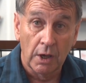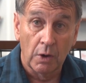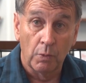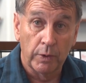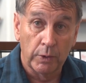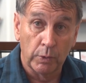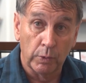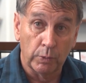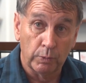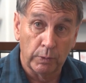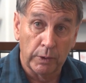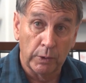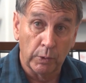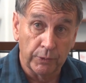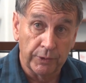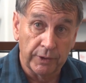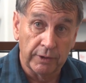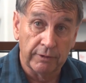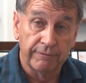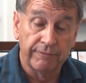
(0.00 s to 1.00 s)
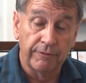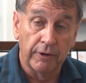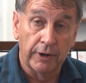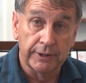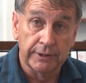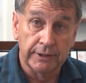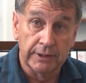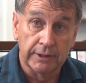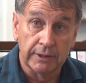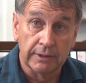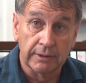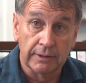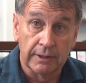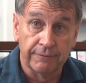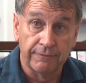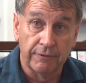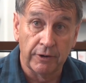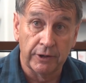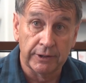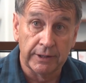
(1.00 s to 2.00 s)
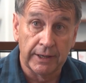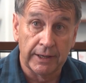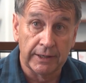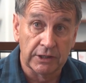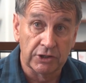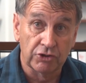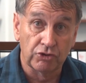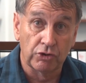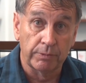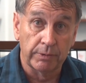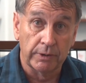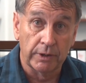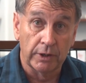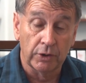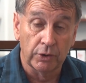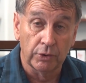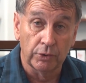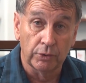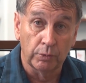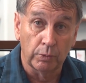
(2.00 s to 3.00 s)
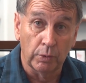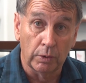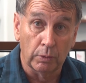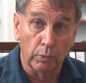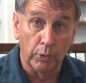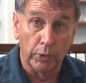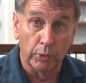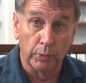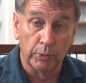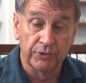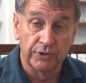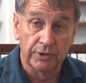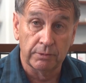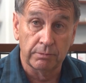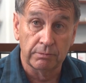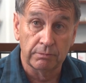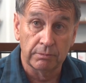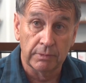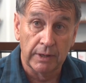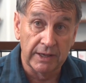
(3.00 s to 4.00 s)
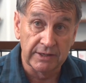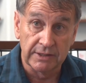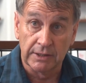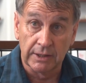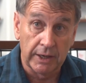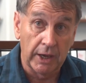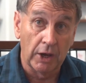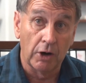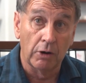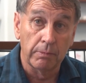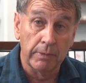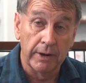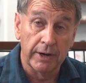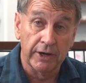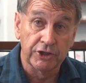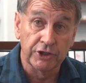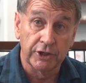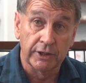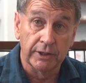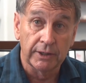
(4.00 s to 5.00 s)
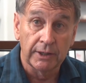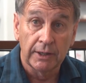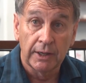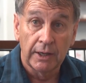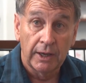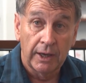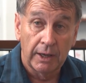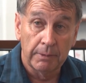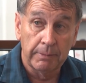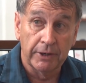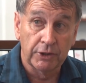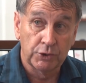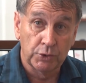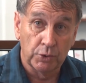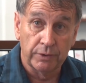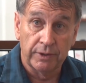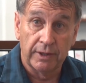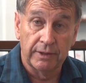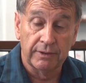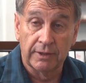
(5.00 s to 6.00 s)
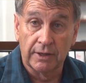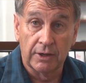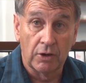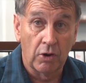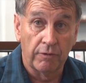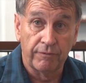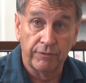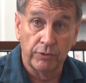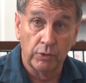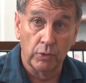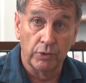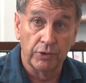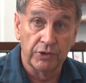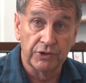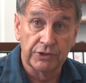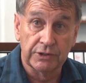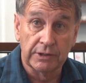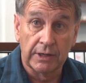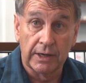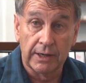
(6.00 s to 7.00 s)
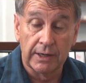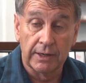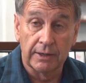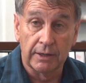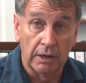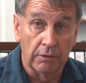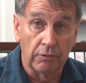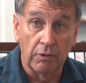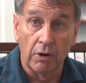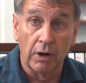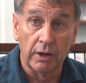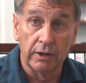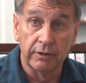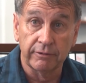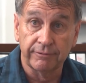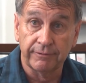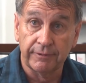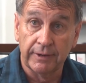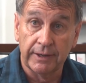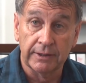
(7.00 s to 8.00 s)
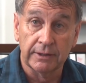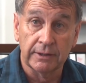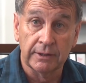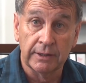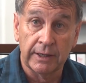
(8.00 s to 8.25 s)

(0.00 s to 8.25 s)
we will then find a distributor who will work with them as an account manager and make sure that their coffee orders arrive and